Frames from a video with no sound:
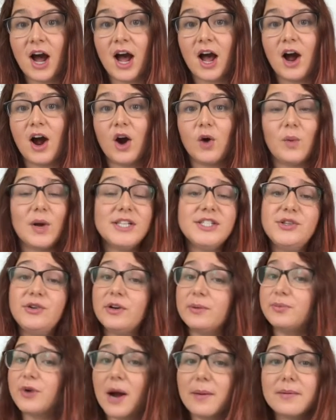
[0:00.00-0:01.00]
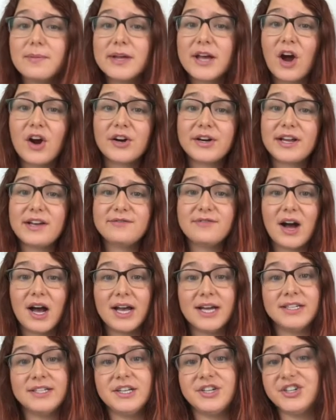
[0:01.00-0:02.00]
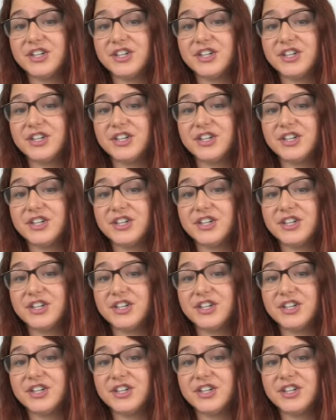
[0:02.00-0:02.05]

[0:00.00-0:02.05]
are ones you can probably already find in